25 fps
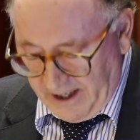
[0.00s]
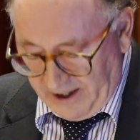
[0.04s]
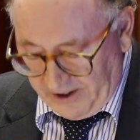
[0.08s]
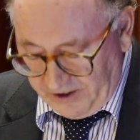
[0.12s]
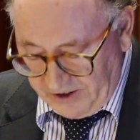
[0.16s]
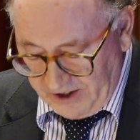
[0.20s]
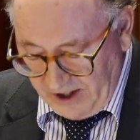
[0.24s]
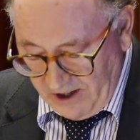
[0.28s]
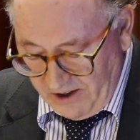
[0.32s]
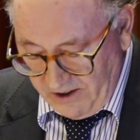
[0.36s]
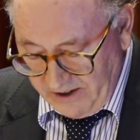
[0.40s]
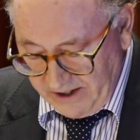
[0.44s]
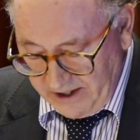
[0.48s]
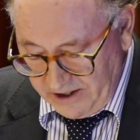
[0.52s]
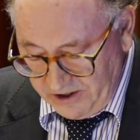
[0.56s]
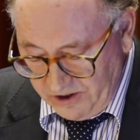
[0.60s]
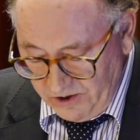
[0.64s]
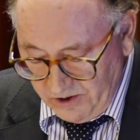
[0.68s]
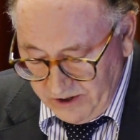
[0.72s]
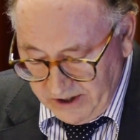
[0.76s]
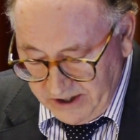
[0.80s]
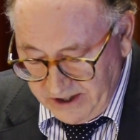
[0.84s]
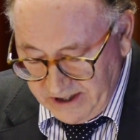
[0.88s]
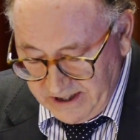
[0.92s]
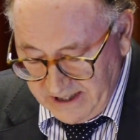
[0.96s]
So
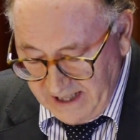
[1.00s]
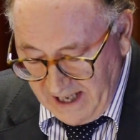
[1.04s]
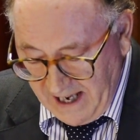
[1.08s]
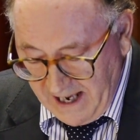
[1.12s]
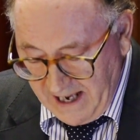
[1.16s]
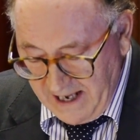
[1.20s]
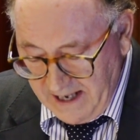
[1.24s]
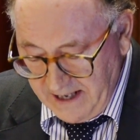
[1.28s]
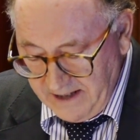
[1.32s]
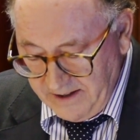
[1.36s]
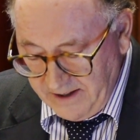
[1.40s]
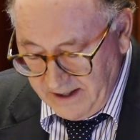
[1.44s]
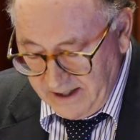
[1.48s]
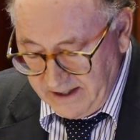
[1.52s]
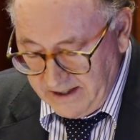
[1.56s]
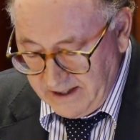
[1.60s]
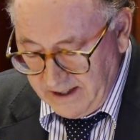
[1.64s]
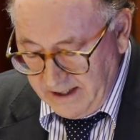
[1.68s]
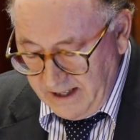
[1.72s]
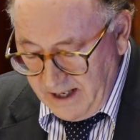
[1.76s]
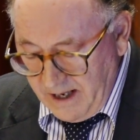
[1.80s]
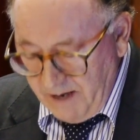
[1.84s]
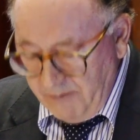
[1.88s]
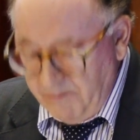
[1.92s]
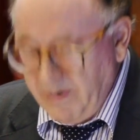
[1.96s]
you could say that
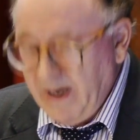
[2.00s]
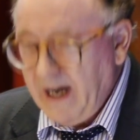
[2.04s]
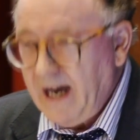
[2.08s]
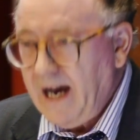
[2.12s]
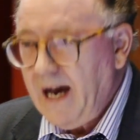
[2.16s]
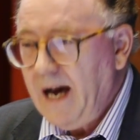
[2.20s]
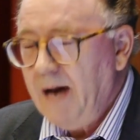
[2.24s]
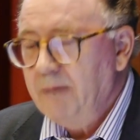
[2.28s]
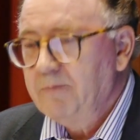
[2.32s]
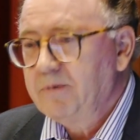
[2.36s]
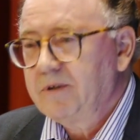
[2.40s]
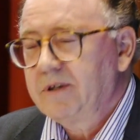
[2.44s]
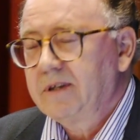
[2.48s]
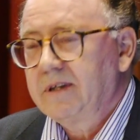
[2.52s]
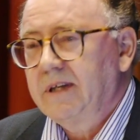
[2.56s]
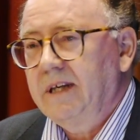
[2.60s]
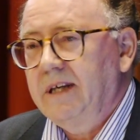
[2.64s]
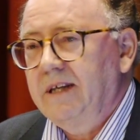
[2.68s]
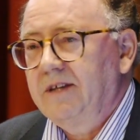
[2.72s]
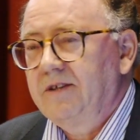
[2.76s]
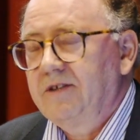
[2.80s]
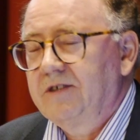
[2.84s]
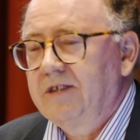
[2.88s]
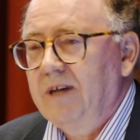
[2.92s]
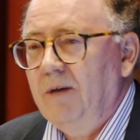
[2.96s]
perhaps
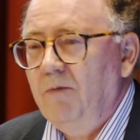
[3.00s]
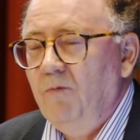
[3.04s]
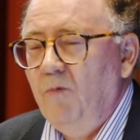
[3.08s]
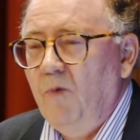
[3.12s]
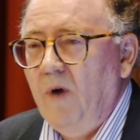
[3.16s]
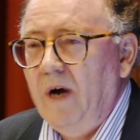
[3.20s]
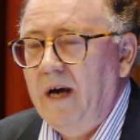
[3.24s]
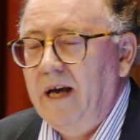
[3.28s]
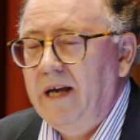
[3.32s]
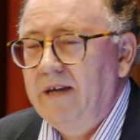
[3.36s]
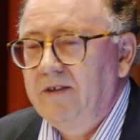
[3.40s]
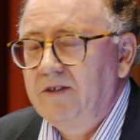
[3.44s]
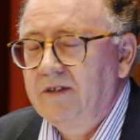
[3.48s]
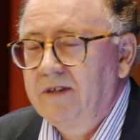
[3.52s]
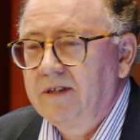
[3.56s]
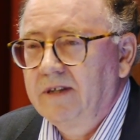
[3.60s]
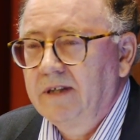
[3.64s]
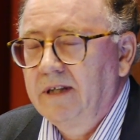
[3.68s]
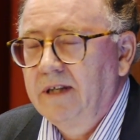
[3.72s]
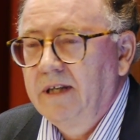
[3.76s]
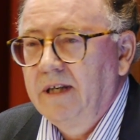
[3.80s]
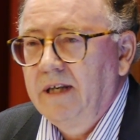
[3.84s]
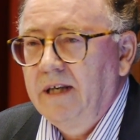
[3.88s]
in some ways